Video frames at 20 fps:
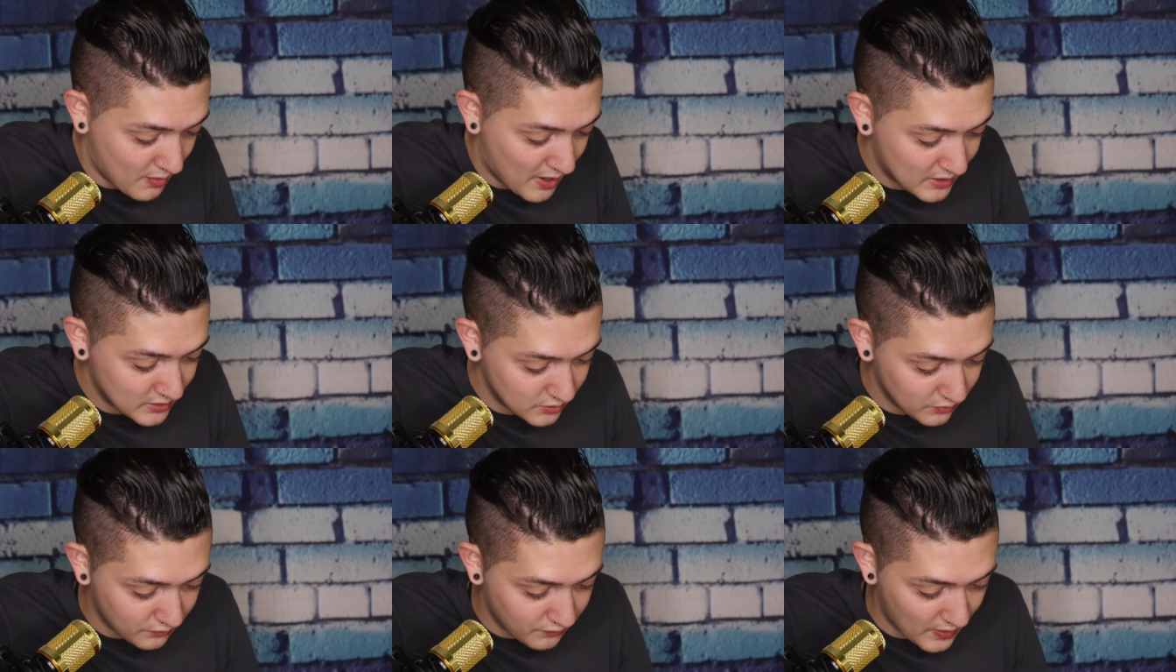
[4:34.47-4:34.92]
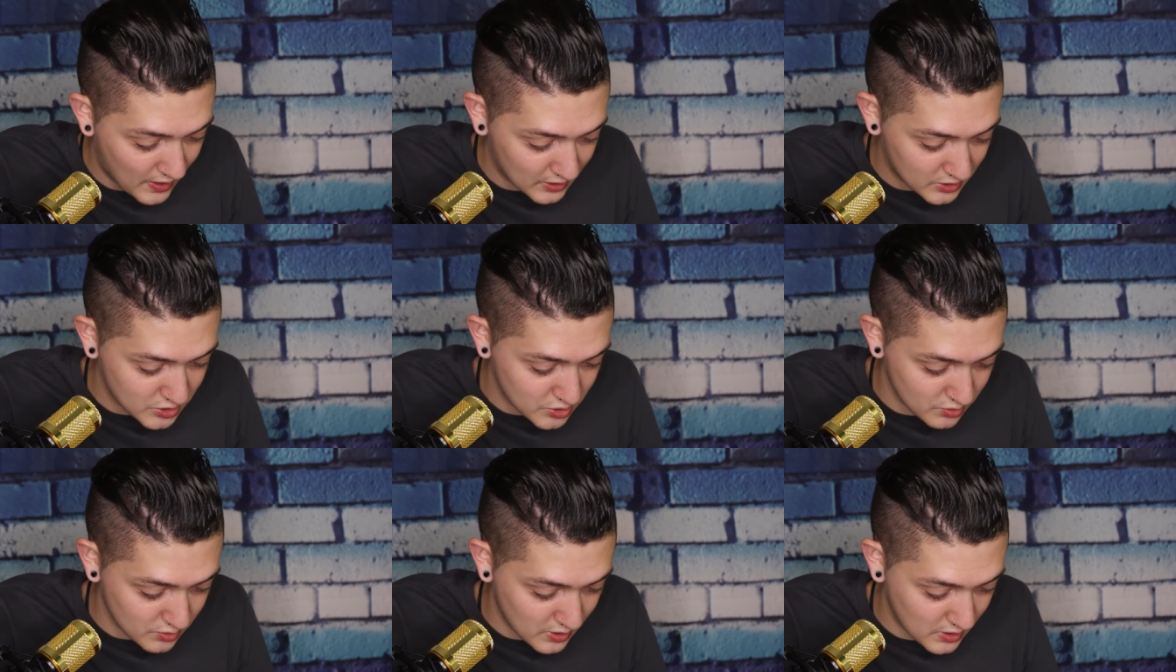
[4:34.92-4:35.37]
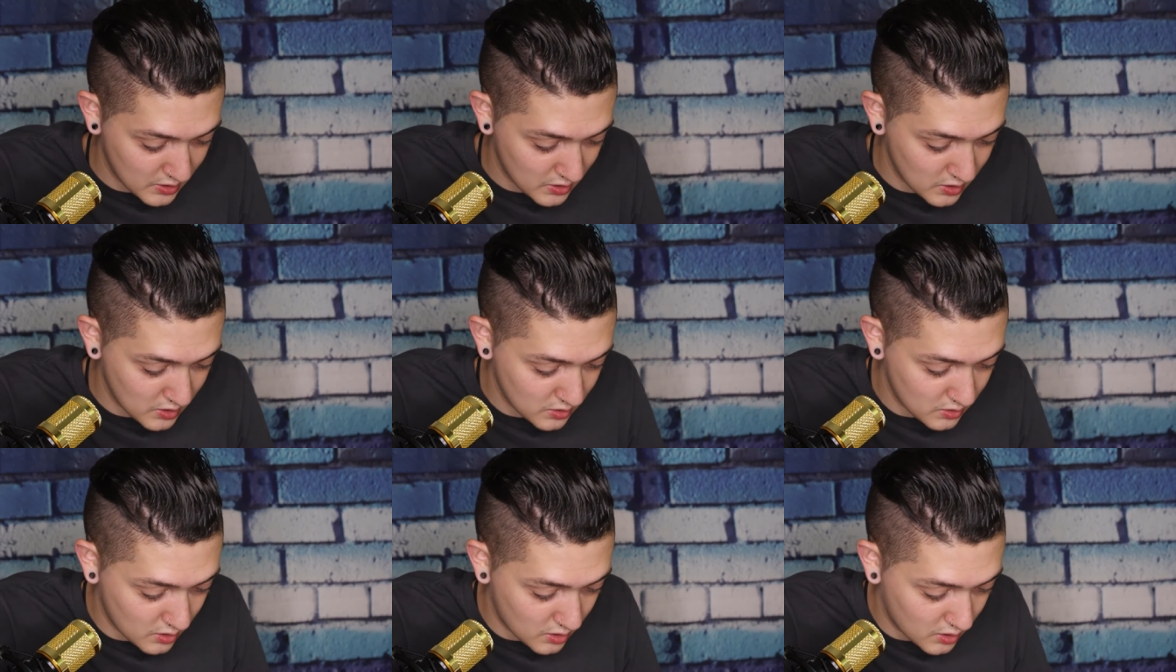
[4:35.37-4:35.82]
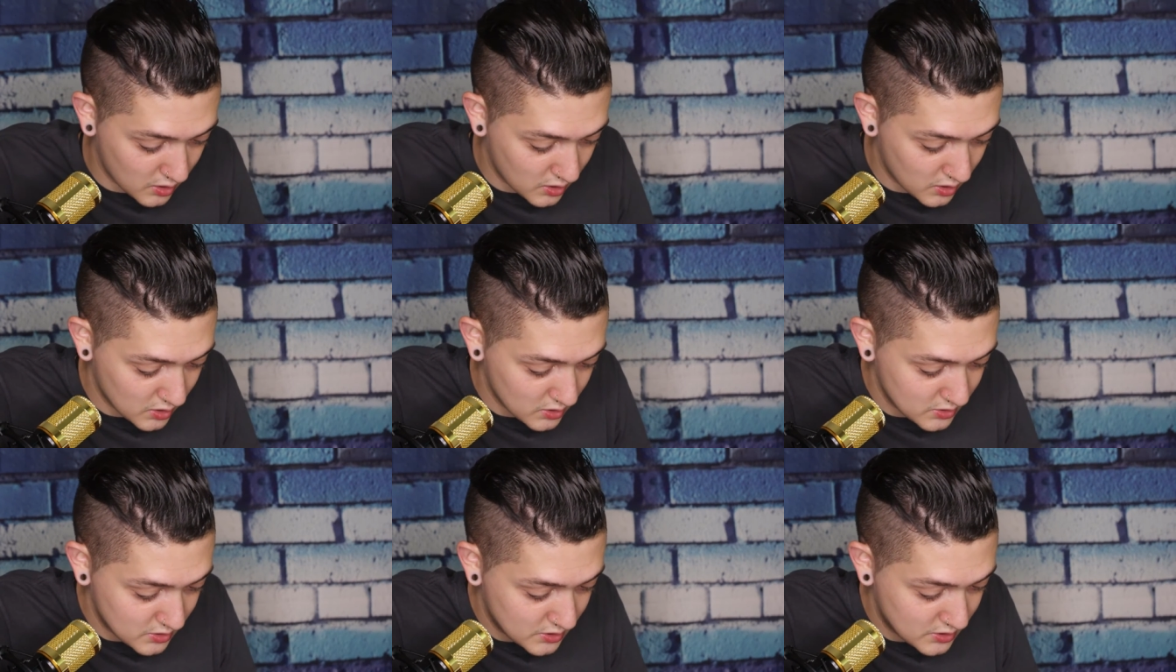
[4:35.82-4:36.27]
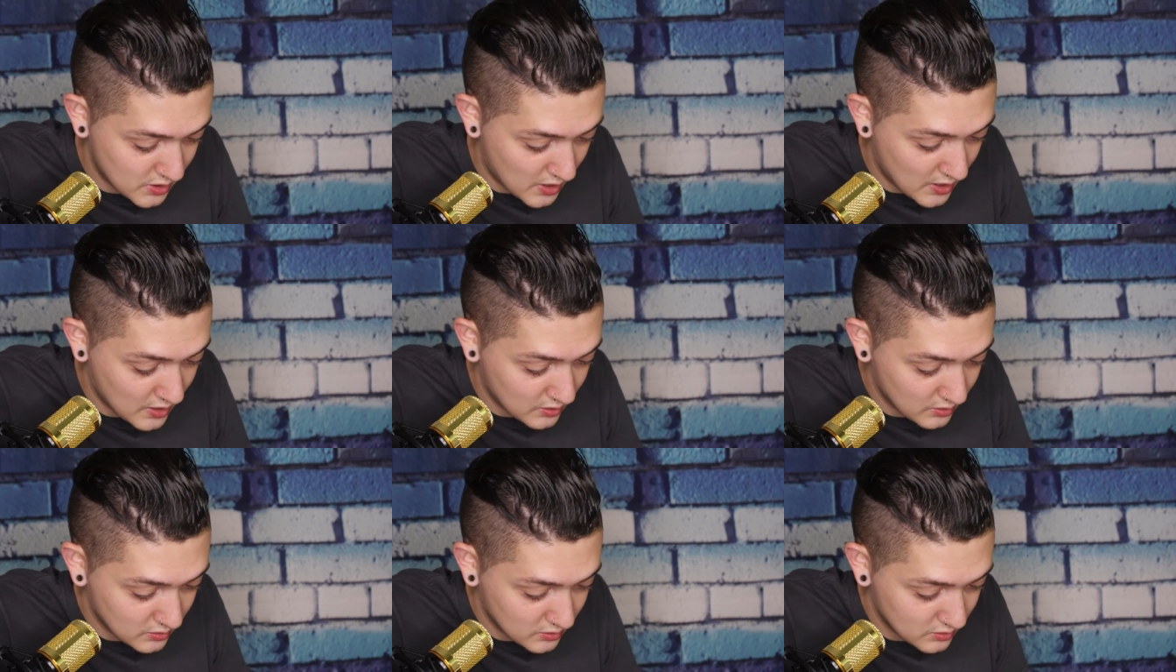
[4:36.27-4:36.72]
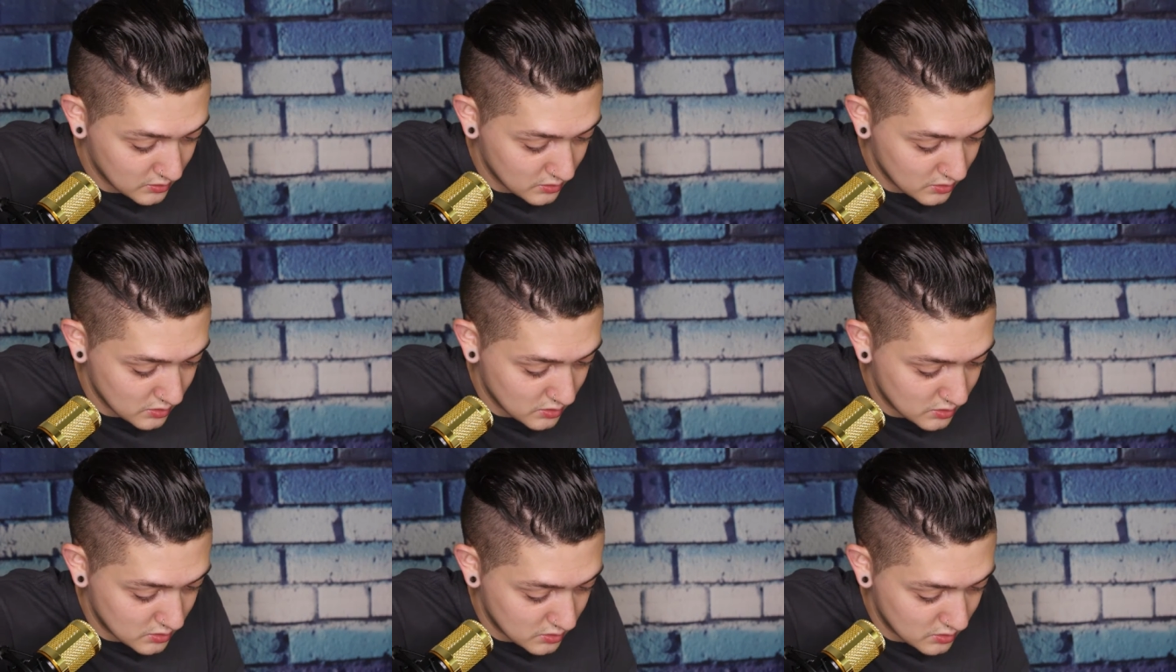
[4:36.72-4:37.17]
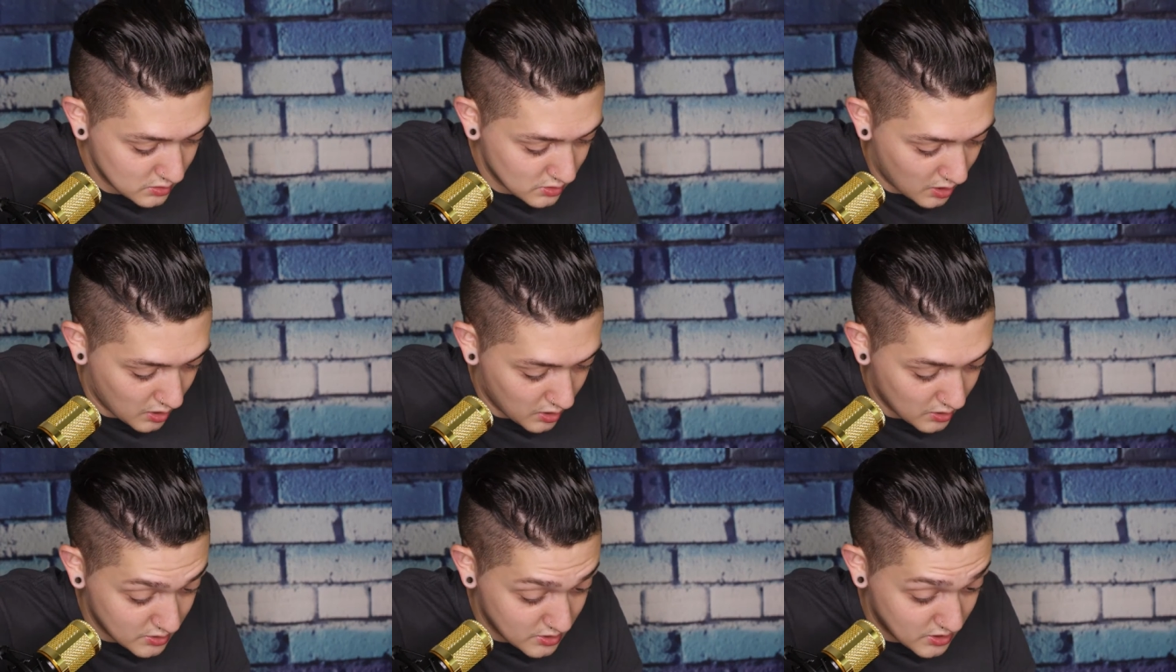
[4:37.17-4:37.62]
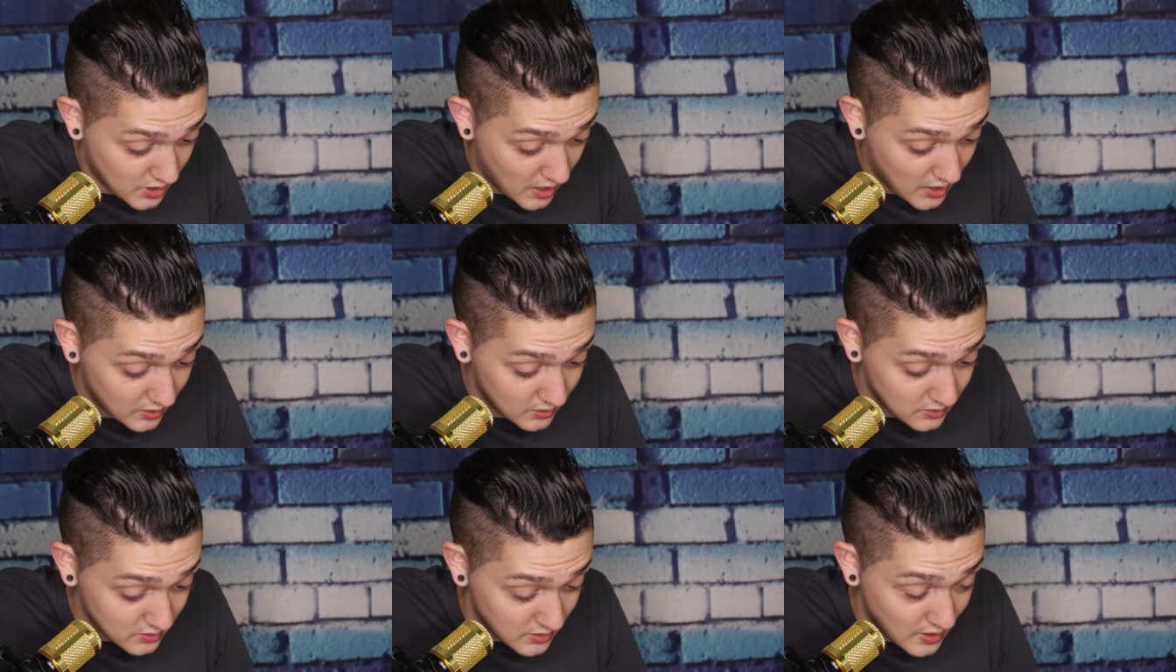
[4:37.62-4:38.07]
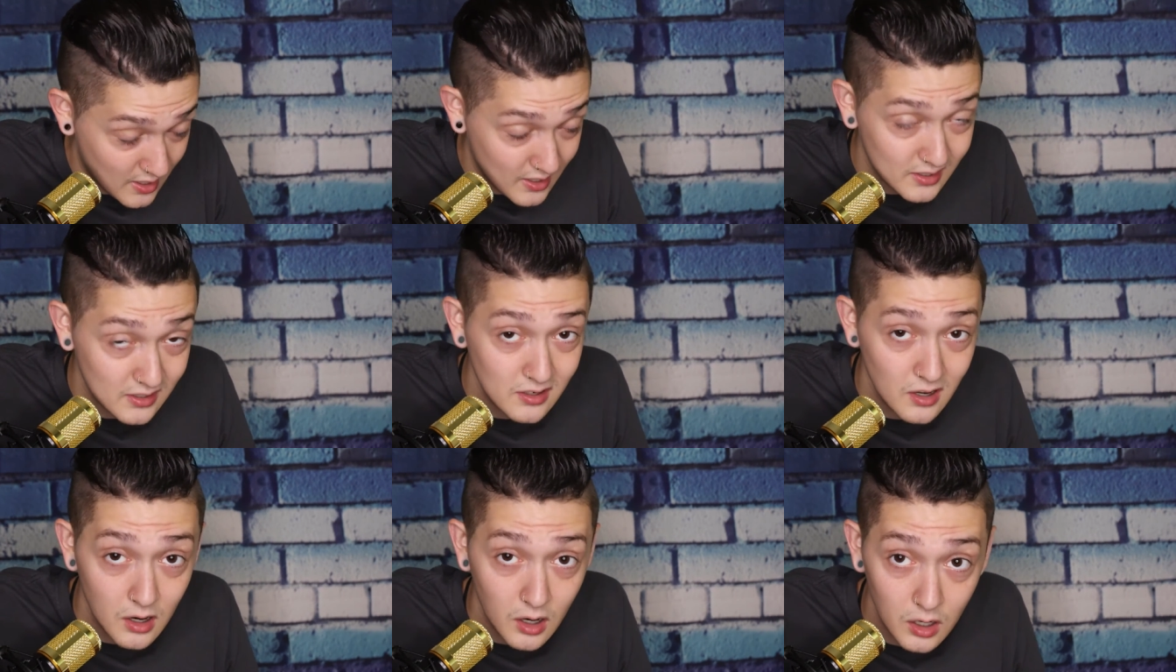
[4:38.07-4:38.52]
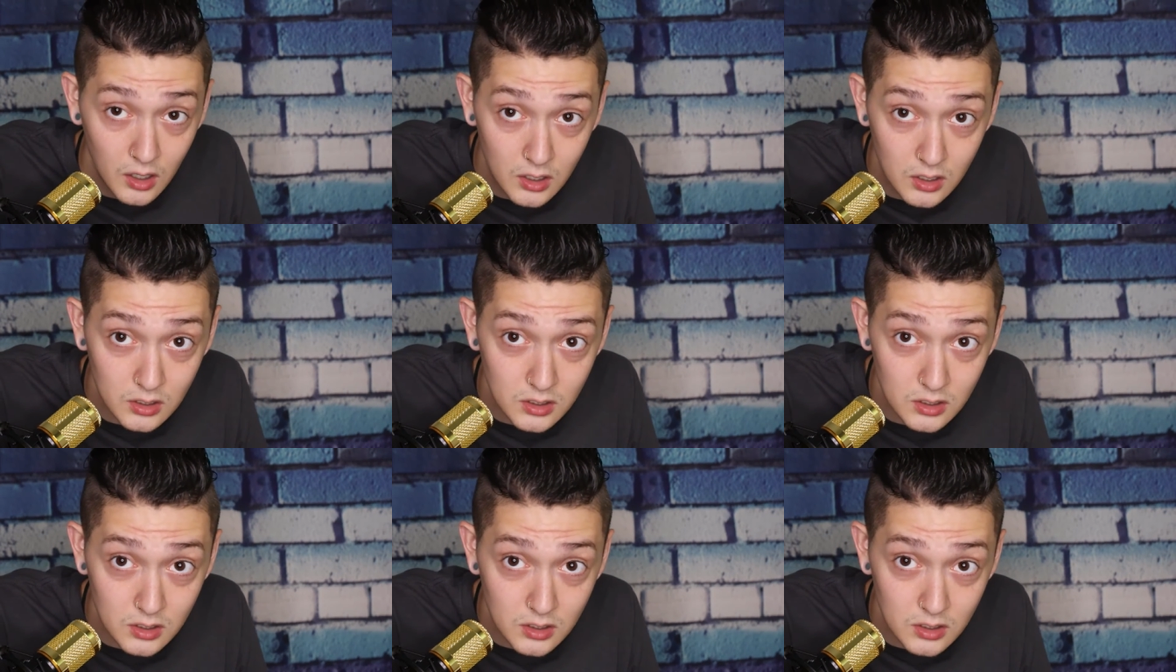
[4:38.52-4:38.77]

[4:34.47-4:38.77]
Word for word: manufactured in uh, Shang, uh, Shenzhen,